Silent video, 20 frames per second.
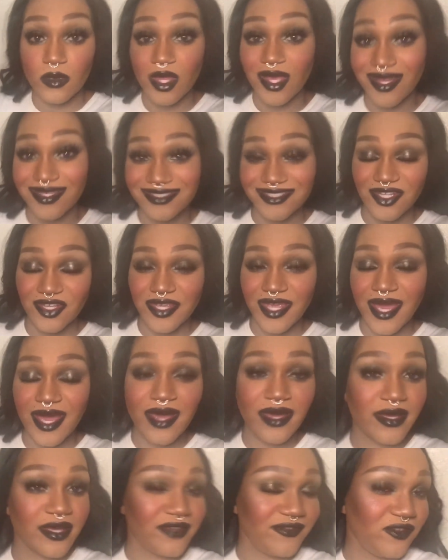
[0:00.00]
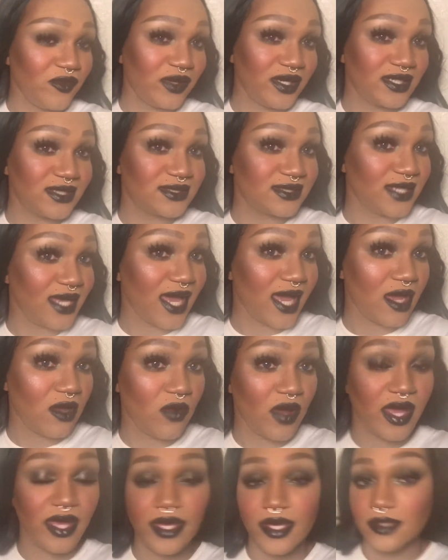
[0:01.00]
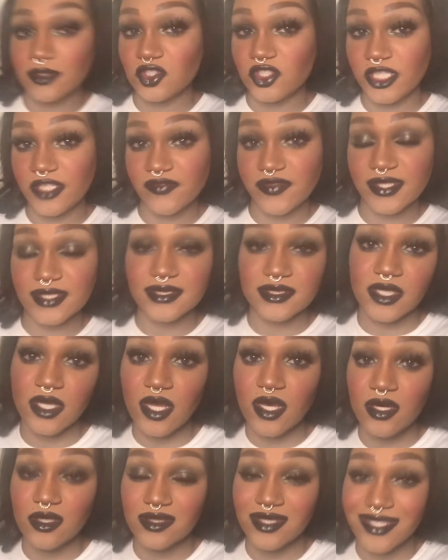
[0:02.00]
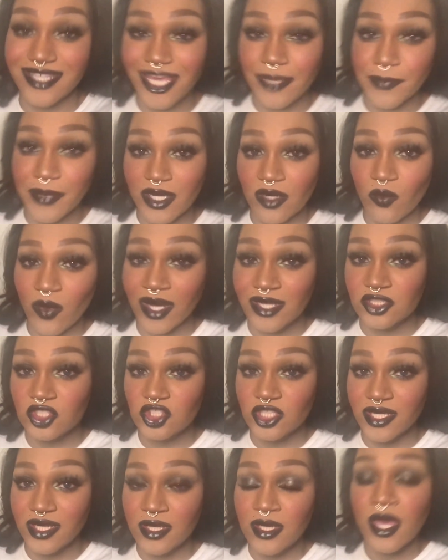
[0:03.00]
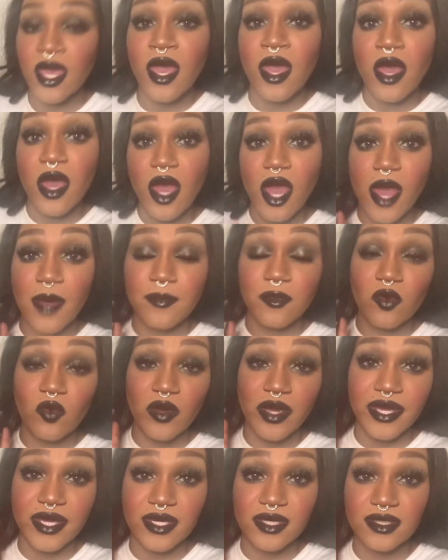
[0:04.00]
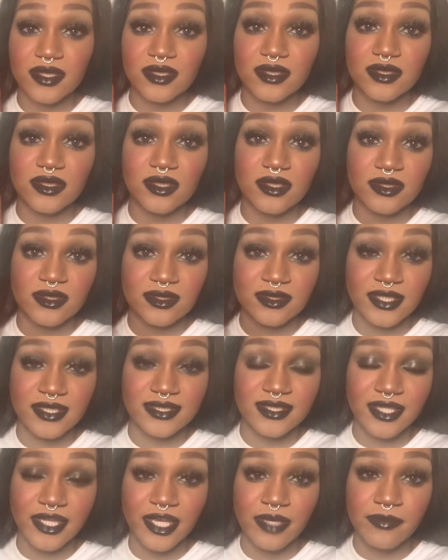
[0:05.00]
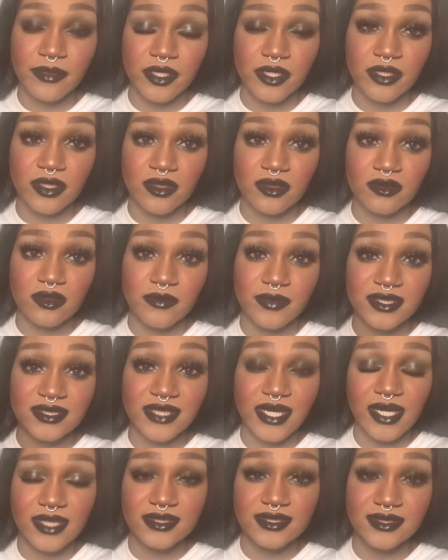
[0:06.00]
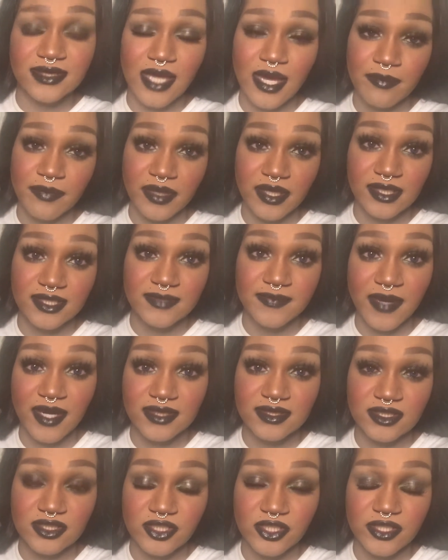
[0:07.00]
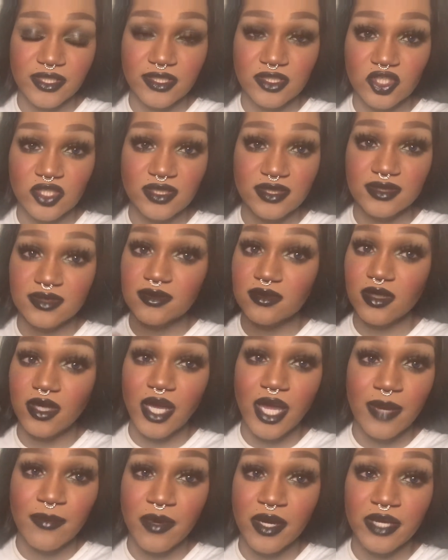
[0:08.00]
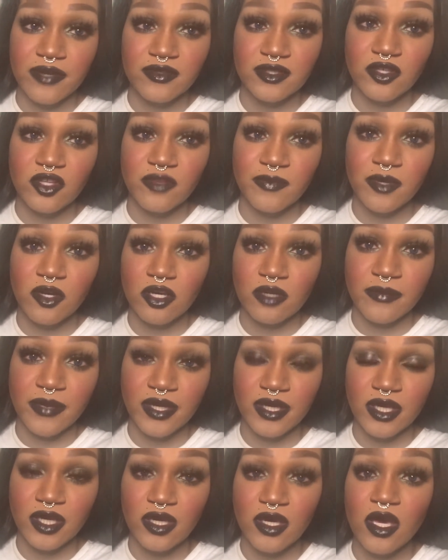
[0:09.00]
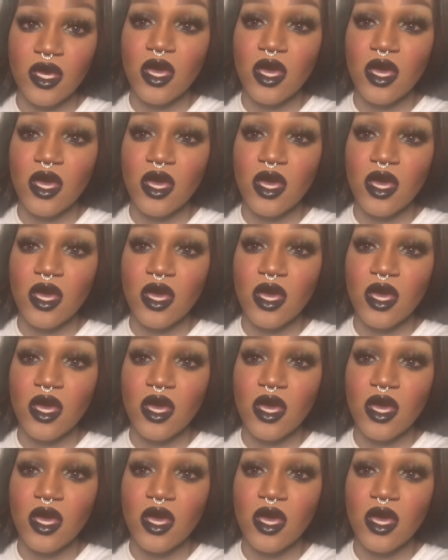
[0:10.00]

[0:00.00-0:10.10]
So yeah, if you want to see how I achieve this look, then keep on watching. Quick disclaimer, besides not being sponsored, it's just I bought everything with my own money.